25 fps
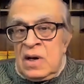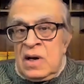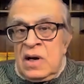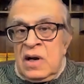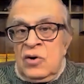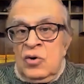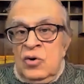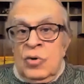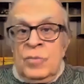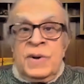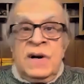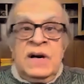
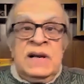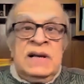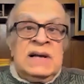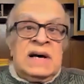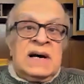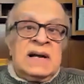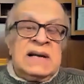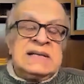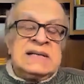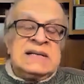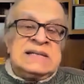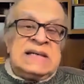Nobody in
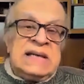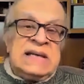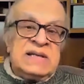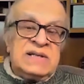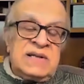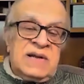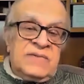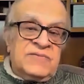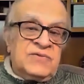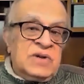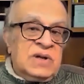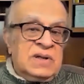RSS.
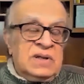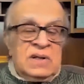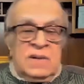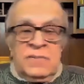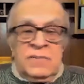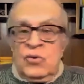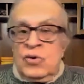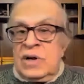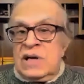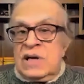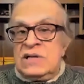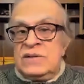I've said the
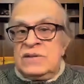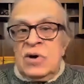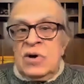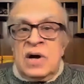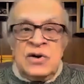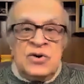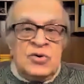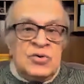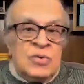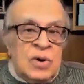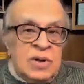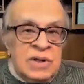book has
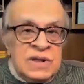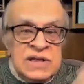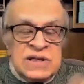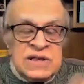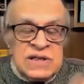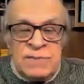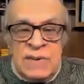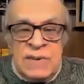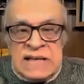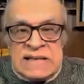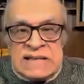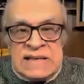gone to all these
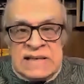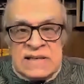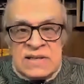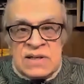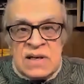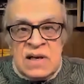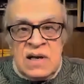places.